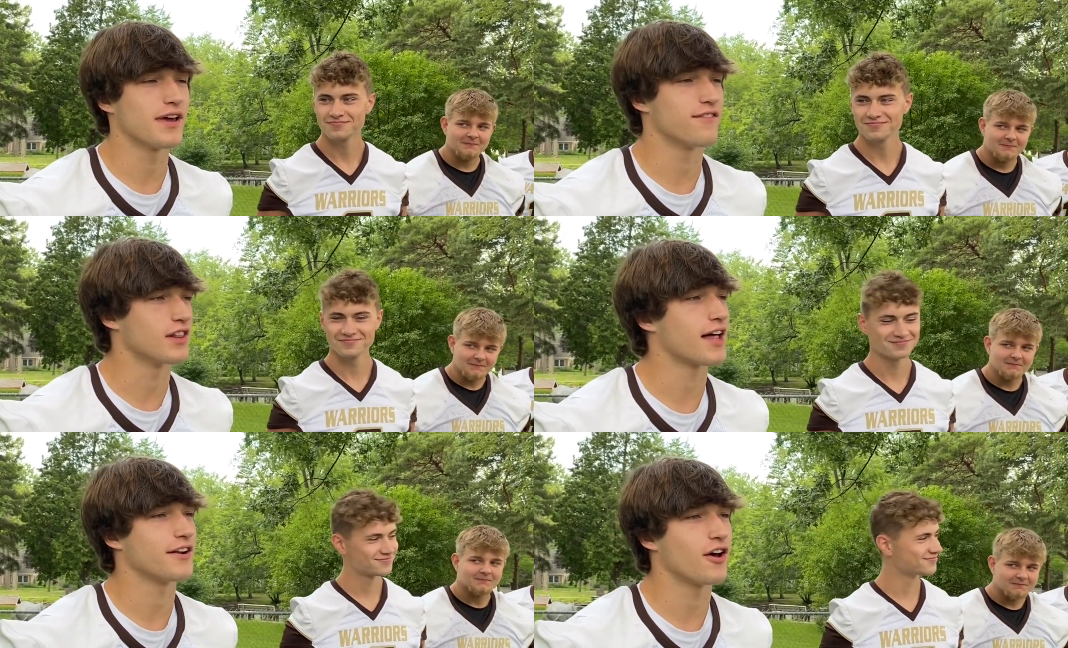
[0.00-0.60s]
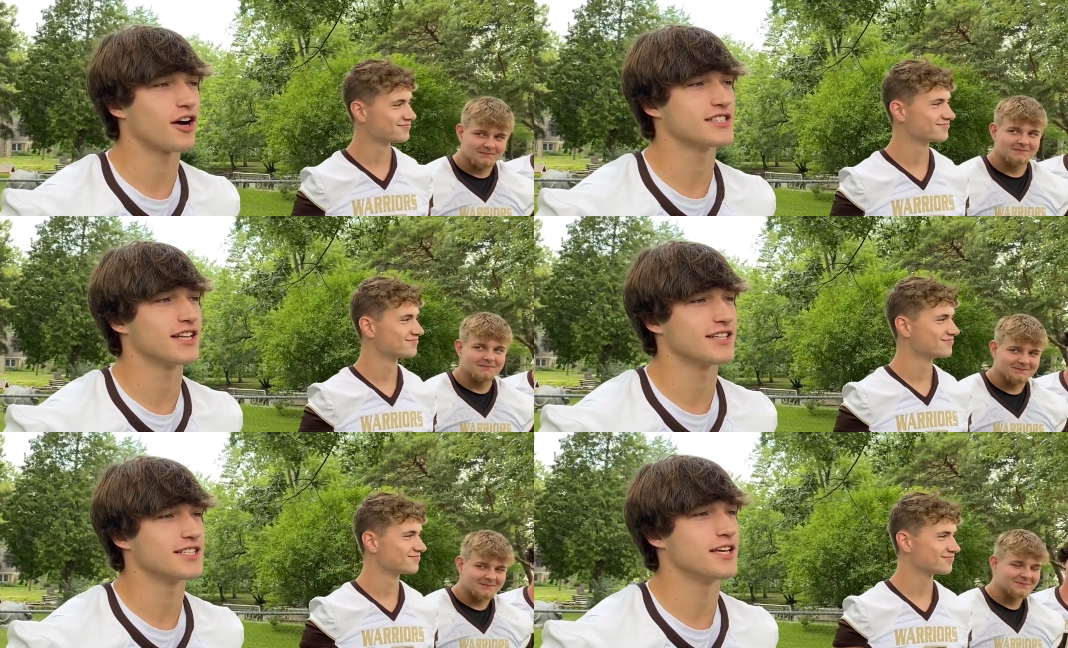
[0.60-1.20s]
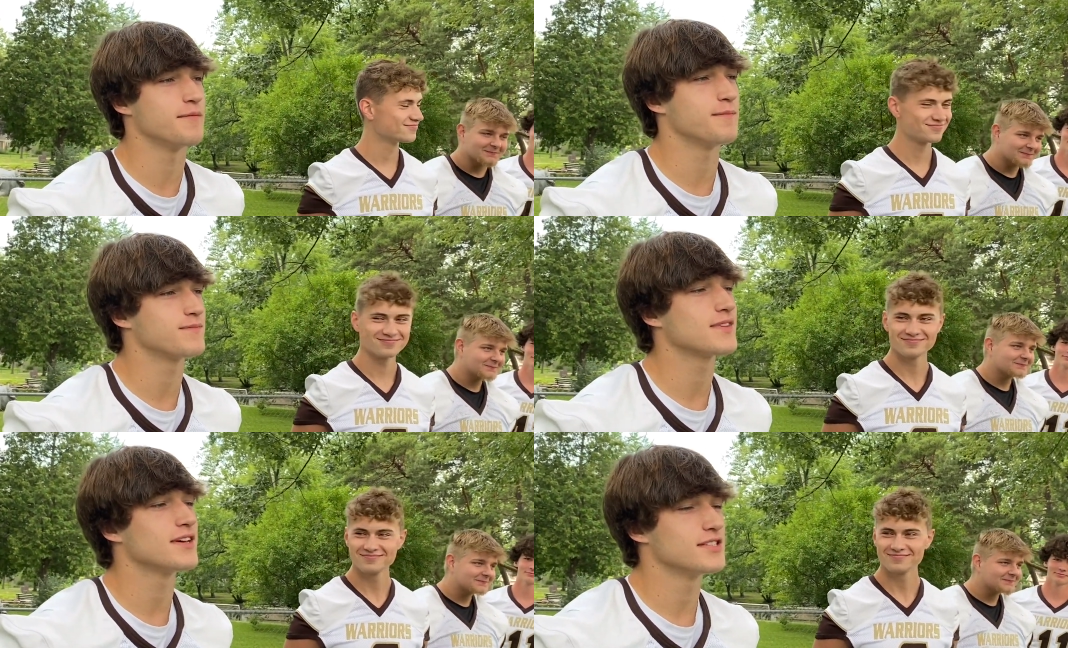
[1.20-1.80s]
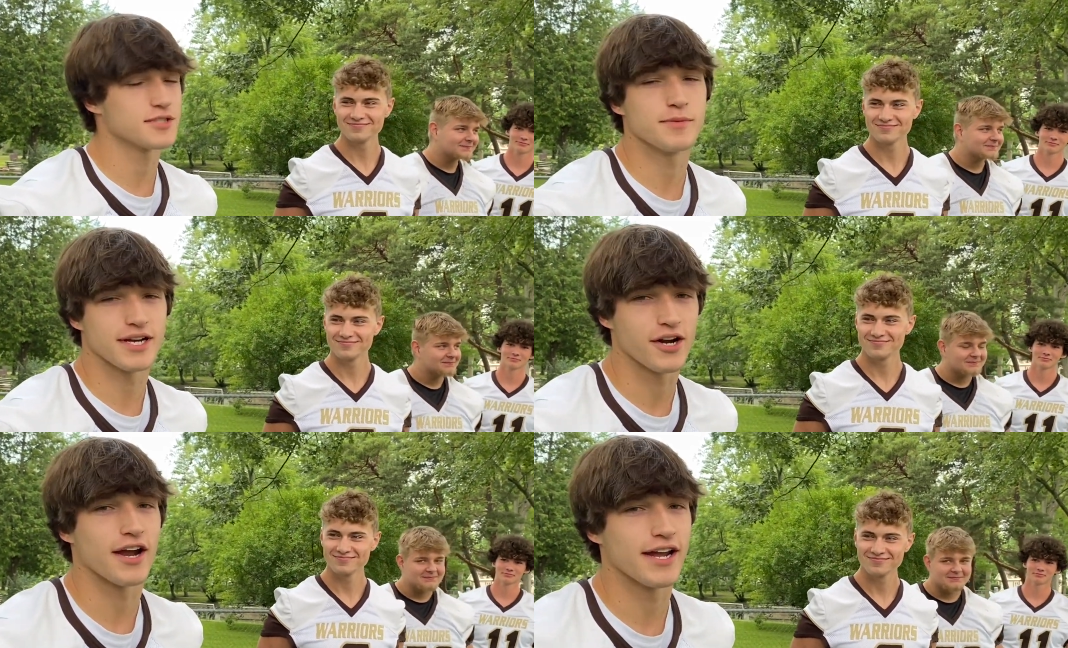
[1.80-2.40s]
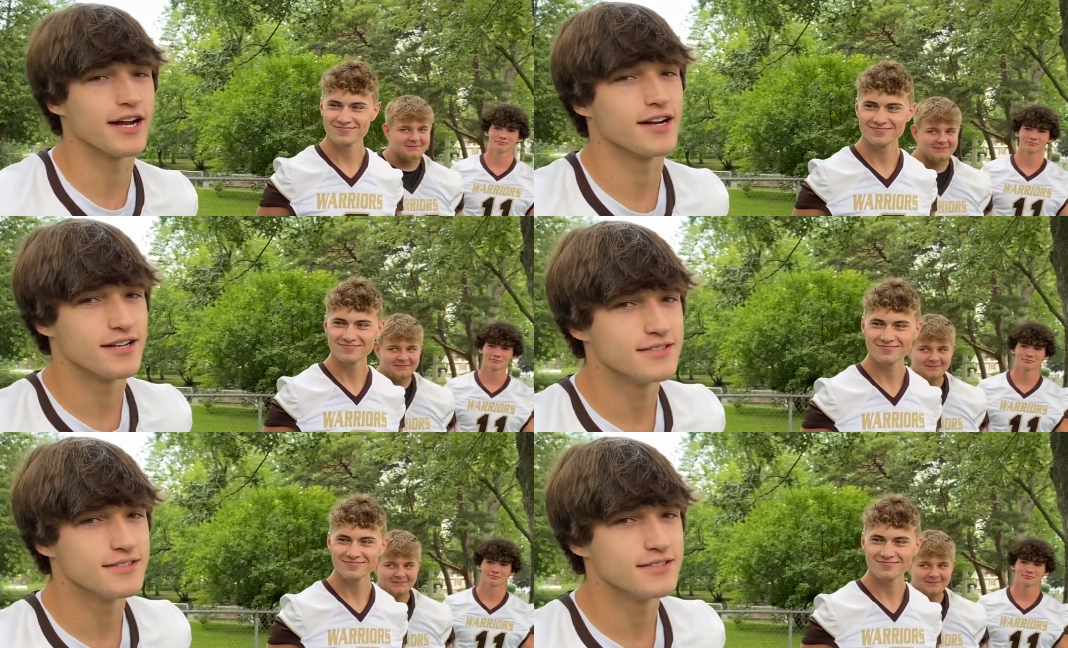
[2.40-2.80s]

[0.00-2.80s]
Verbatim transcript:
Speaker 1: have a lot of dogs on the team. It's going to be a great year.